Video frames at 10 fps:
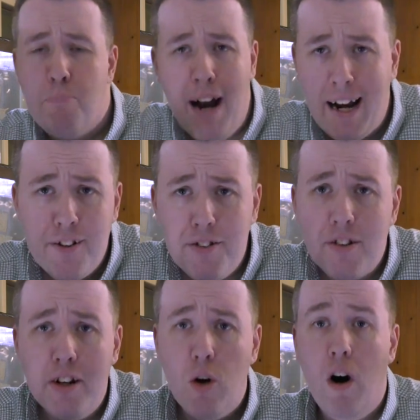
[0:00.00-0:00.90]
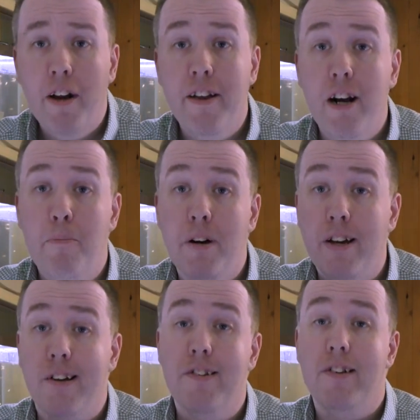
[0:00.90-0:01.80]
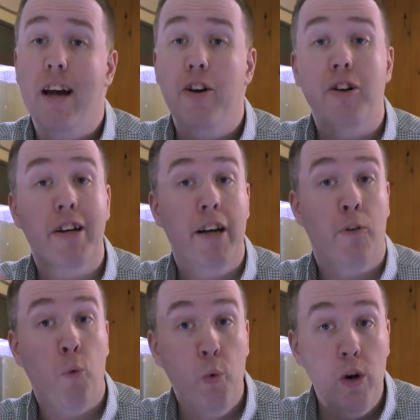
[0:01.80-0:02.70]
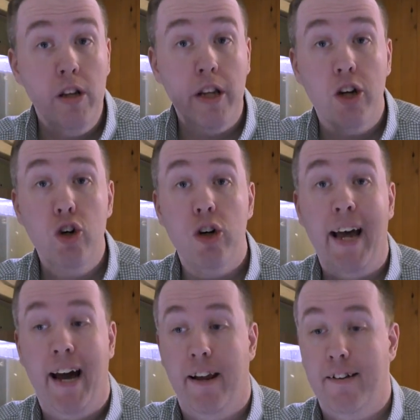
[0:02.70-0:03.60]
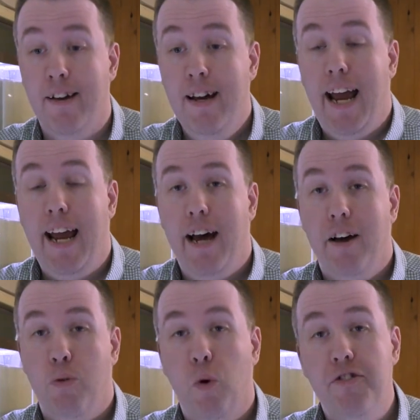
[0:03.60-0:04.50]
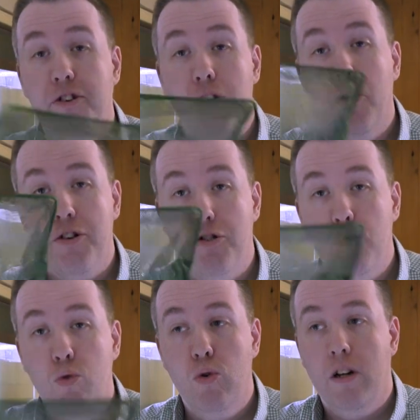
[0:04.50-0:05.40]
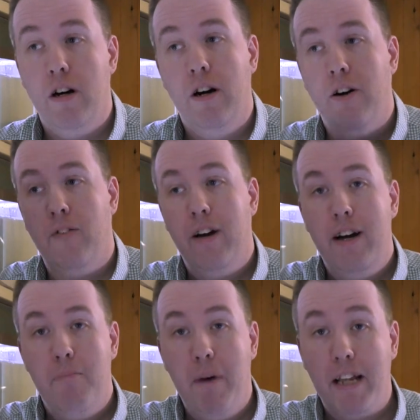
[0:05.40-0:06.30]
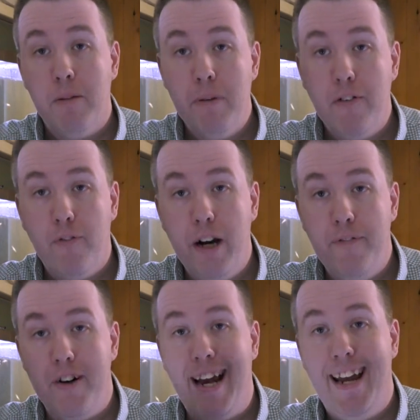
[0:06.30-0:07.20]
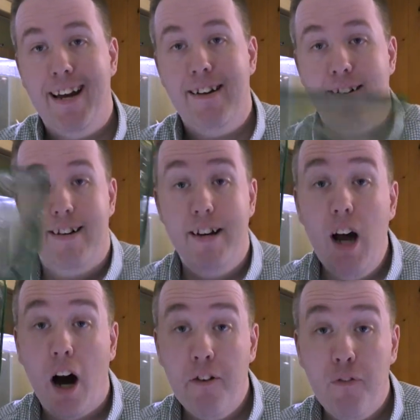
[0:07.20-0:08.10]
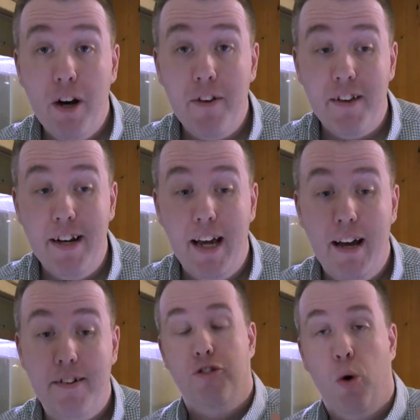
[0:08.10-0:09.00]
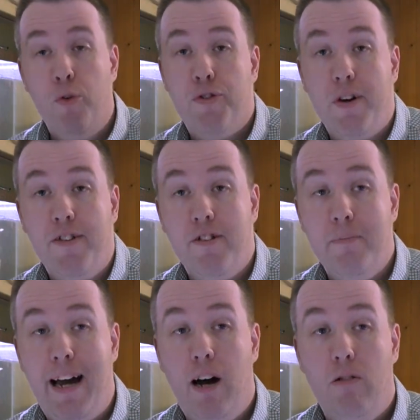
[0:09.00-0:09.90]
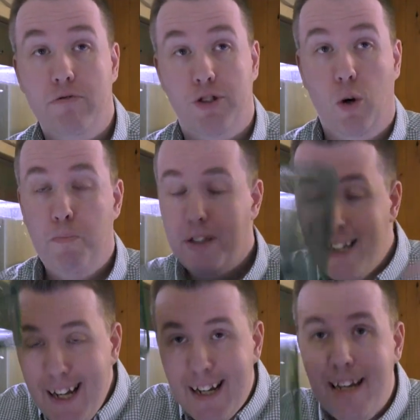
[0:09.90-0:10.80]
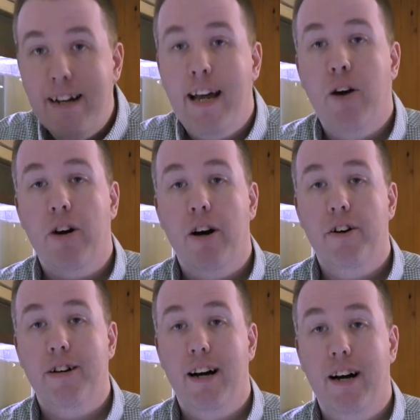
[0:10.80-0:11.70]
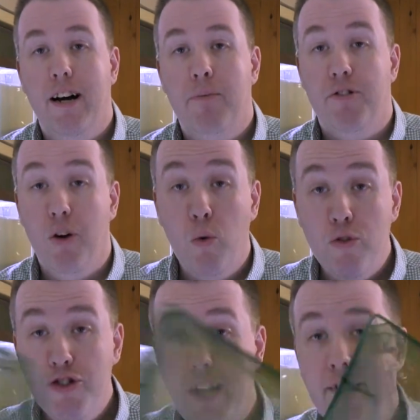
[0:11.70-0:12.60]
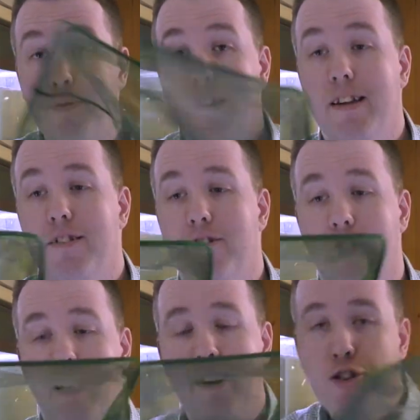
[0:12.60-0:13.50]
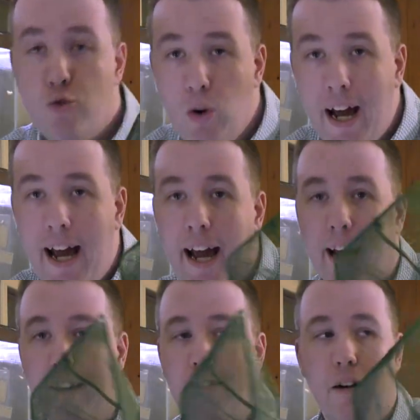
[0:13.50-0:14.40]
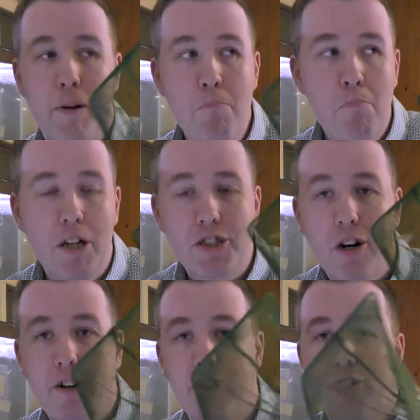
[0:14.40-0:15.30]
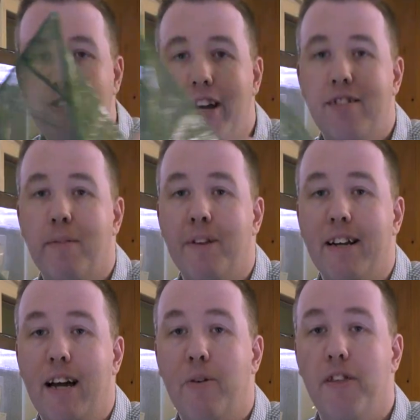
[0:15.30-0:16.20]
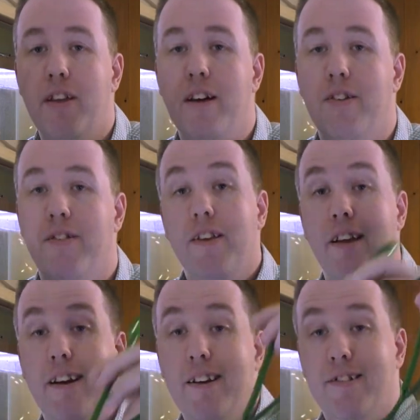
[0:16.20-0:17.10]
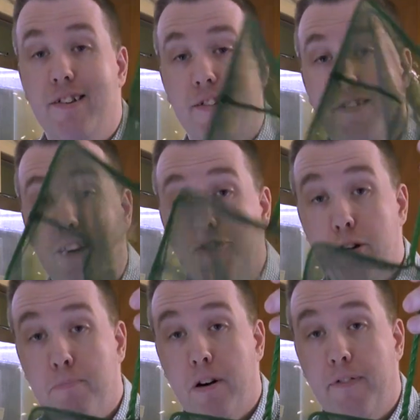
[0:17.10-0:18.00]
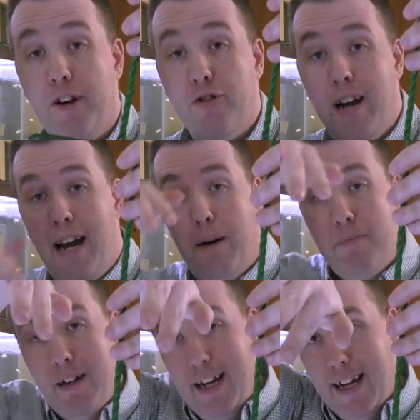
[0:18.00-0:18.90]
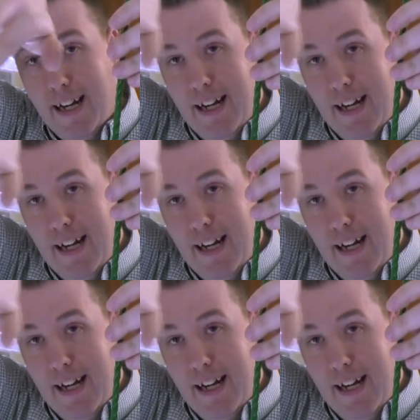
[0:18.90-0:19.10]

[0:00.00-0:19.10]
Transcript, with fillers: practice is going to go on in there, but you can see how you could get really good at it. And once you know the tool of make them be afraid of your hand, not afraid of the net, don't stress them out, don't put the net in and out a hundred times, don't chase with this, there's a lot of drag. It's going to be much harder to chase something down with this than it is to set your perfect trap and